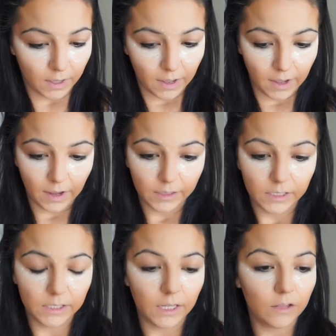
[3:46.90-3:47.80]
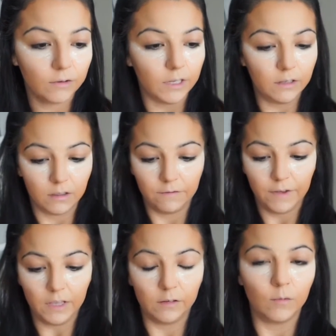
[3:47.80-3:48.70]
And to set the rest of the
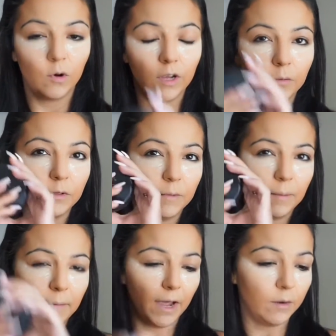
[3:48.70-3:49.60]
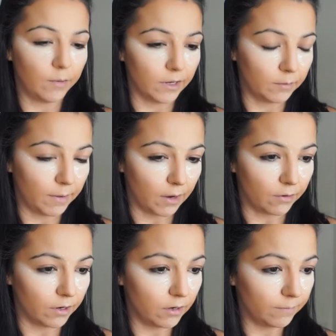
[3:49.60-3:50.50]
face, I'm going in with my MAC Press
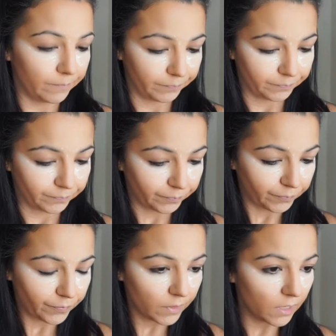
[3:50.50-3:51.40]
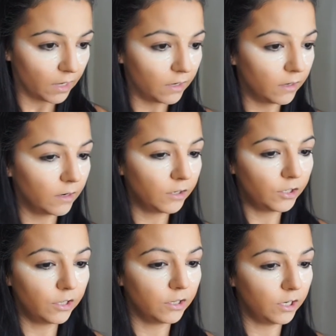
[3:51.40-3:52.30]
powder in
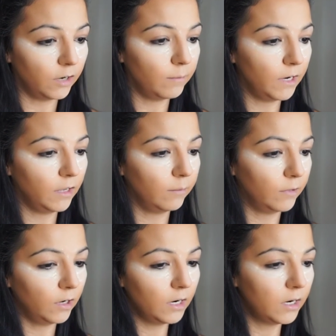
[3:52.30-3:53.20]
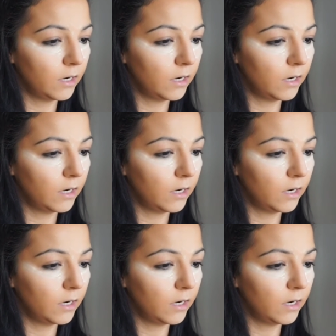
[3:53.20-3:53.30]
the shade Medium Dark.